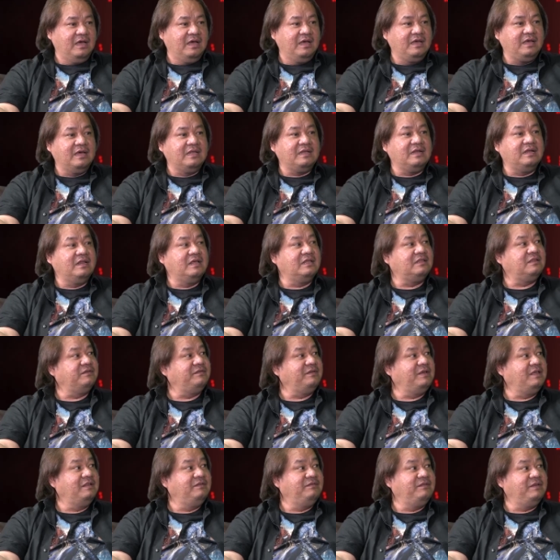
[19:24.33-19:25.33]
I got a lot
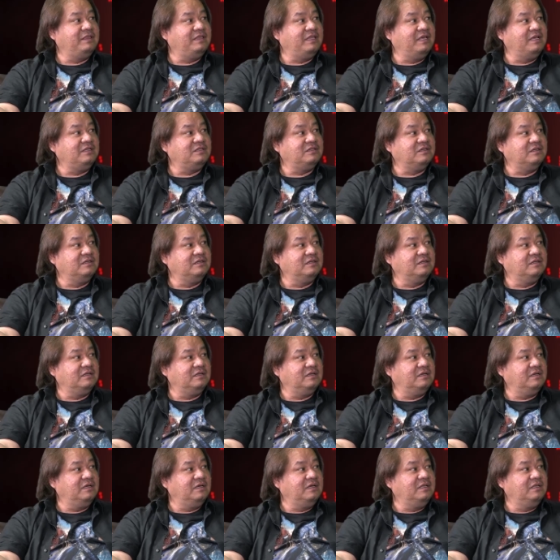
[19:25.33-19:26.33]
of invitation
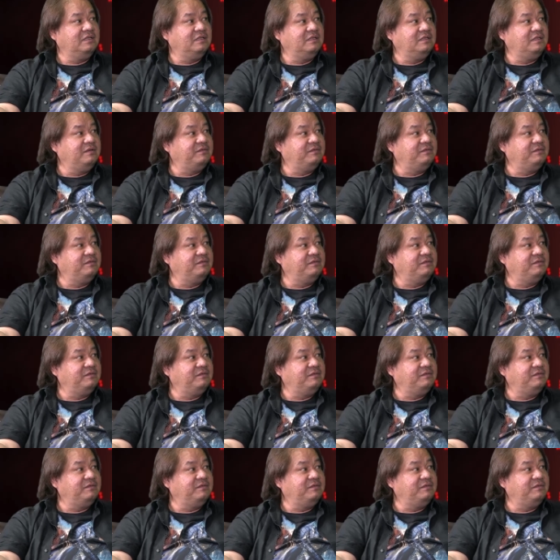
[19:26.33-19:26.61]
in